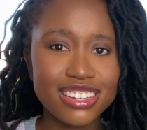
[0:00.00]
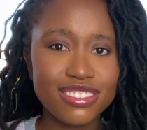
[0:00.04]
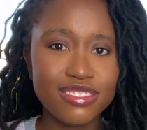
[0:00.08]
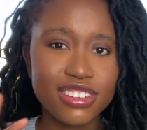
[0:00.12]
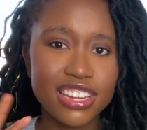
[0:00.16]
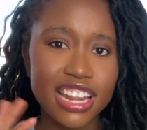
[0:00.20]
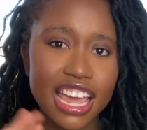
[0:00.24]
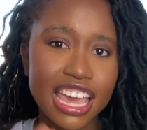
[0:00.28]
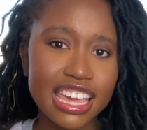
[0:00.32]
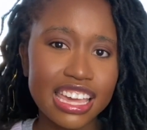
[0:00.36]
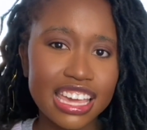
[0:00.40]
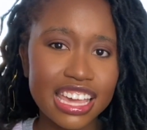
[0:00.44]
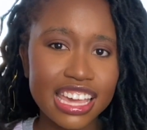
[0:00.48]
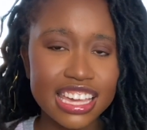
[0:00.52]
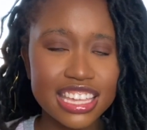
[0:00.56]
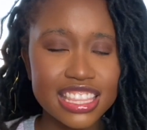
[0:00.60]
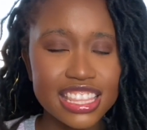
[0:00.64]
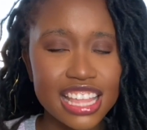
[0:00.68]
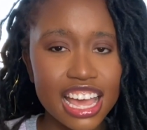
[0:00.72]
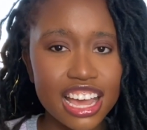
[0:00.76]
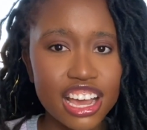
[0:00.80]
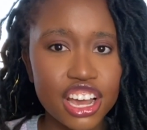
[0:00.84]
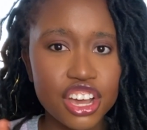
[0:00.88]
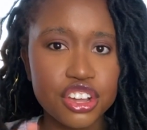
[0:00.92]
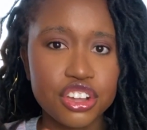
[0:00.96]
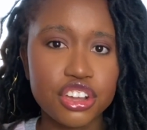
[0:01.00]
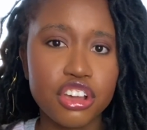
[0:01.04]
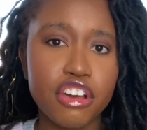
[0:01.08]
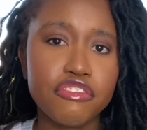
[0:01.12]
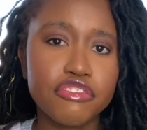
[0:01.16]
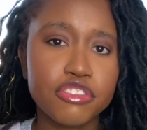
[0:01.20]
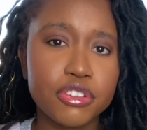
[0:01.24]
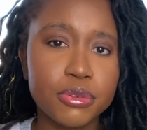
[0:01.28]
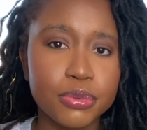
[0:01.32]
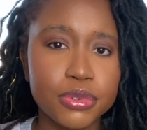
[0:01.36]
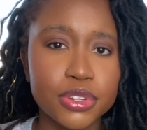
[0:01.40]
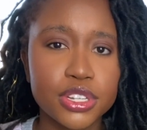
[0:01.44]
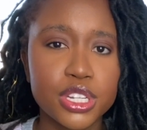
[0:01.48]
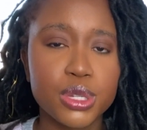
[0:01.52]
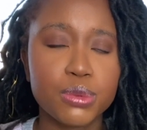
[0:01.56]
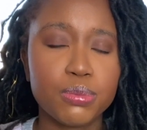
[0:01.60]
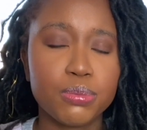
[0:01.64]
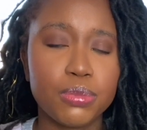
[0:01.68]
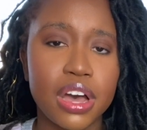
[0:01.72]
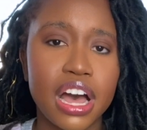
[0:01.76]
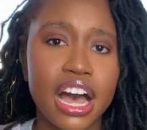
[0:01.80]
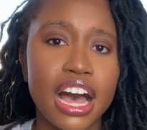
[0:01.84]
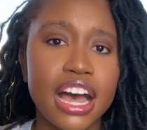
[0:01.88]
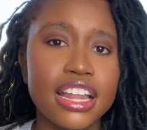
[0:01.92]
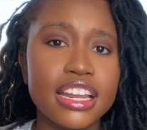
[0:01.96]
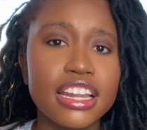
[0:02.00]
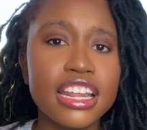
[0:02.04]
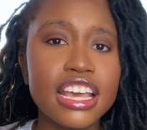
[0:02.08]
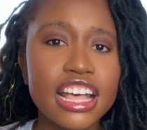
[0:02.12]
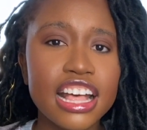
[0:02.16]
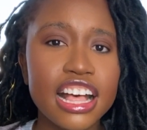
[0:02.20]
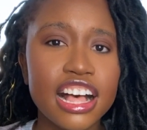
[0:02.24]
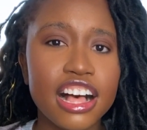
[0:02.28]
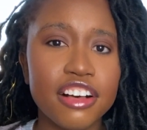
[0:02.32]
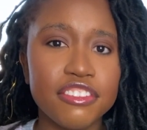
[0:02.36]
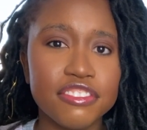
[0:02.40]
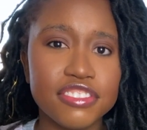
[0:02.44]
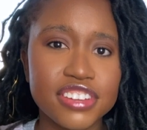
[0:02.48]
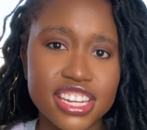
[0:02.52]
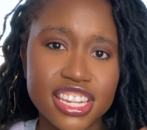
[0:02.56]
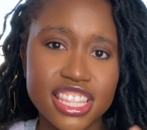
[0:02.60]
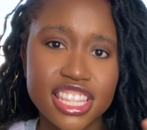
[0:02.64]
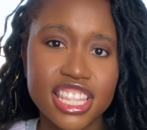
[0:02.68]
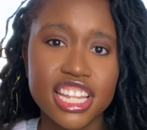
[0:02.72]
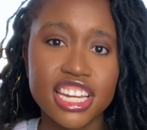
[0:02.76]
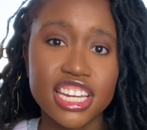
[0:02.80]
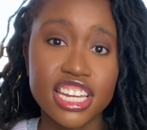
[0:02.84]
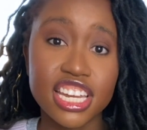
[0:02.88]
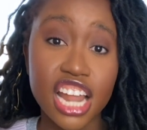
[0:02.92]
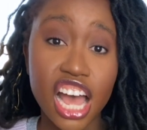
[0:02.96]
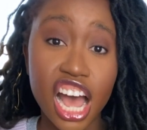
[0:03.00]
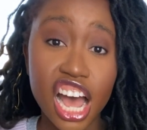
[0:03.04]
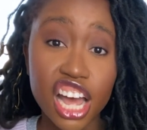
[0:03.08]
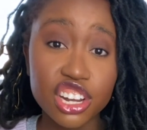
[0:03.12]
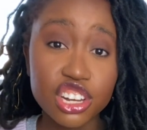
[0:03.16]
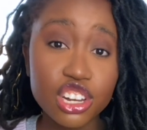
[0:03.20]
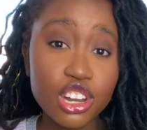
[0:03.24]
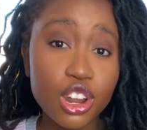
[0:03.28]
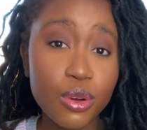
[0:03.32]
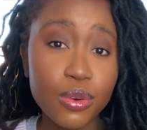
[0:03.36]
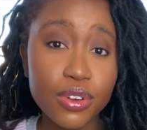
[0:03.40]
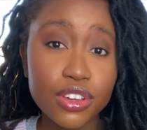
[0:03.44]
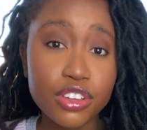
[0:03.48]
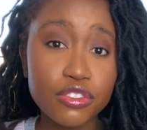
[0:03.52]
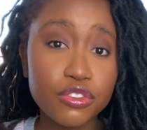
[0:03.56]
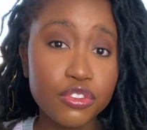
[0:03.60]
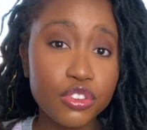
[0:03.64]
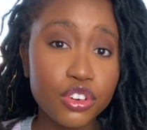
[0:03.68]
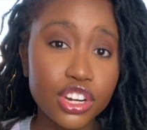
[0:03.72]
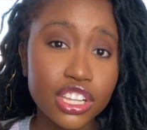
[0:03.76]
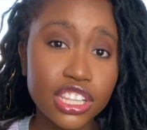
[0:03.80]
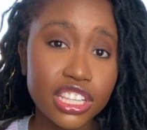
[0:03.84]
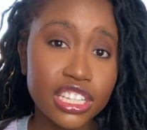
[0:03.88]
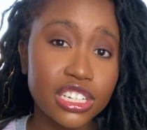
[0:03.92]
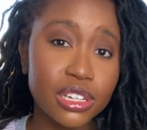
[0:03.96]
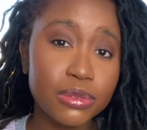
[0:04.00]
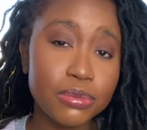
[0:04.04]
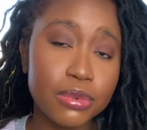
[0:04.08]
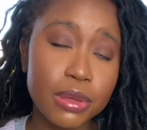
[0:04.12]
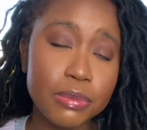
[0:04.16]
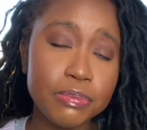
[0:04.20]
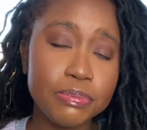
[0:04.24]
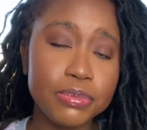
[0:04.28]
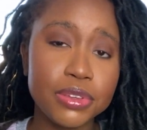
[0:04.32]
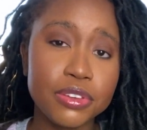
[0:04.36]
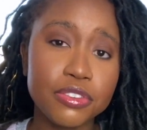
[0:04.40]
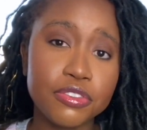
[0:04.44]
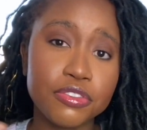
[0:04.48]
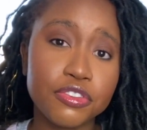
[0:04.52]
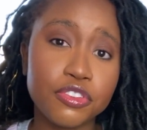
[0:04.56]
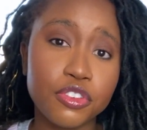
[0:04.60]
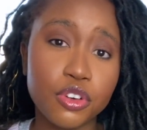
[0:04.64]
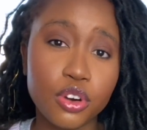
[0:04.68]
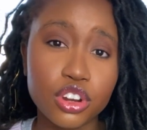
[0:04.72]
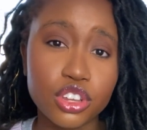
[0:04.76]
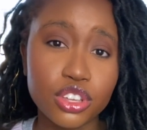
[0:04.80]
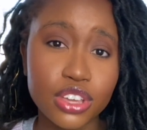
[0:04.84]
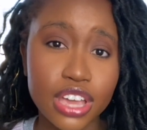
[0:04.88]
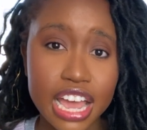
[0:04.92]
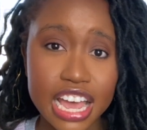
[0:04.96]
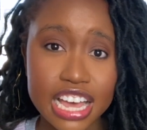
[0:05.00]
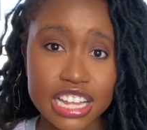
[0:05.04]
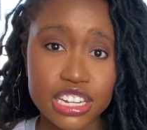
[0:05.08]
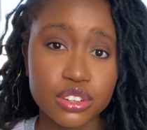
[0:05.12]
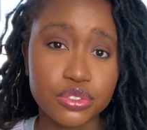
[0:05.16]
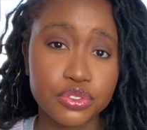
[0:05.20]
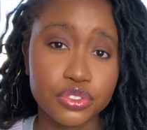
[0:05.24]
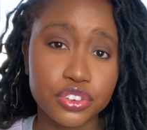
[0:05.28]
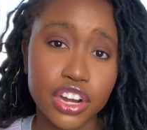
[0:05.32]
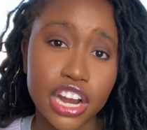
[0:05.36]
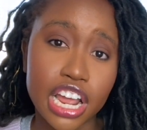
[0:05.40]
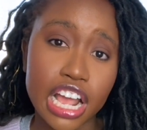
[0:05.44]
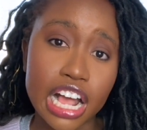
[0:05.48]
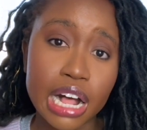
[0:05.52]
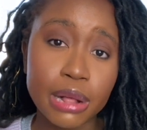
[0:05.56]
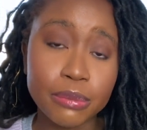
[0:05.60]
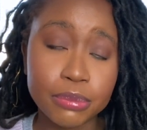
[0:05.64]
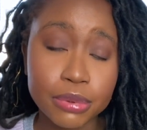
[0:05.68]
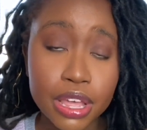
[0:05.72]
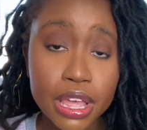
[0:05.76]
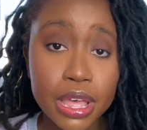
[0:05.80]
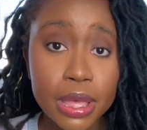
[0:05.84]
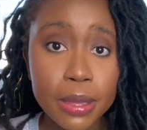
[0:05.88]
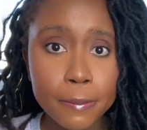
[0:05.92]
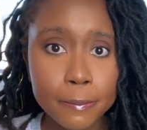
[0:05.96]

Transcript: staying in that uncomfortable spot of the not knowing for a little bit before you ask for help.